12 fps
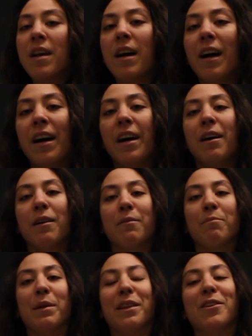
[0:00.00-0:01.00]

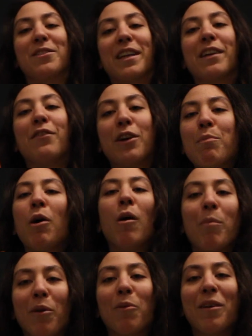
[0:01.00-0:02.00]
But there's like a very
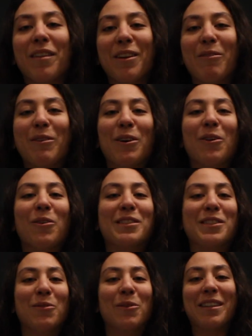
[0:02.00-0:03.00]
popular one that you know,
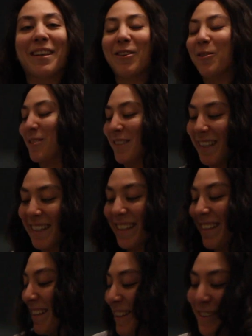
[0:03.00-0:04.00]
it's the one that goes like,
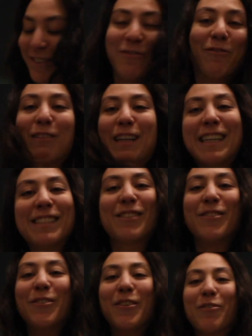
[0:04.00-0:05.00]
just flies
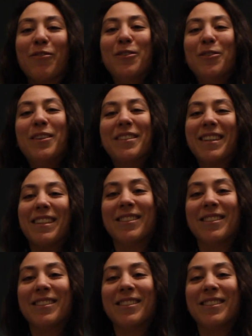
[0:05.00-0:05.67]
through the food. It's like,